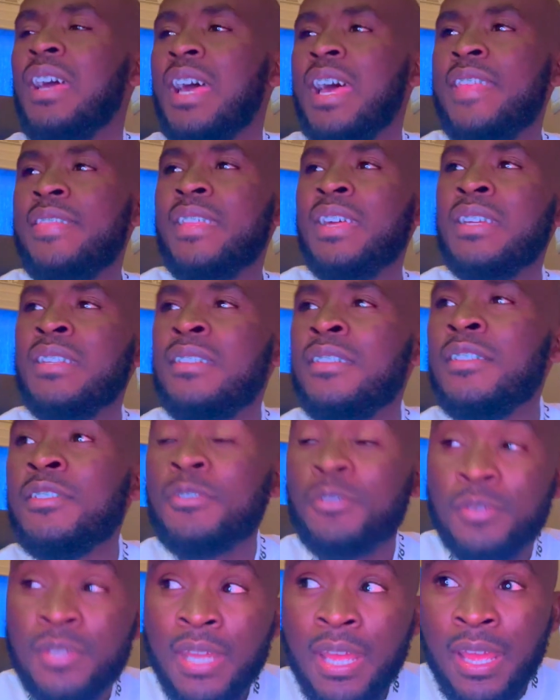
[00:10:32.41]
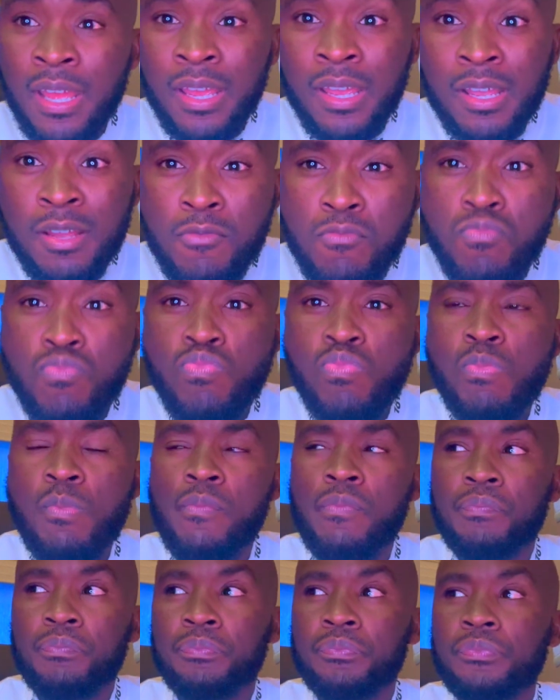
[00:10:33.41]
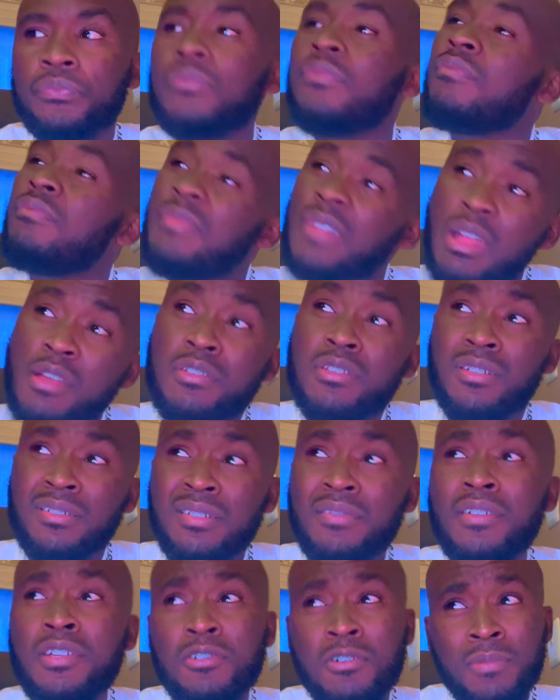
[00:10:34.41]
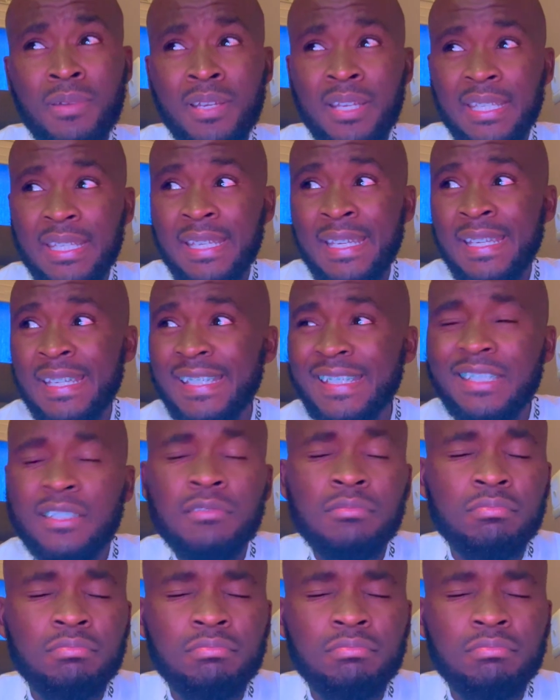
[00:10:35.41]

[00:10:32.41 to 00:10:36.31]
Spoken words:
And then today, I was going to Uber again.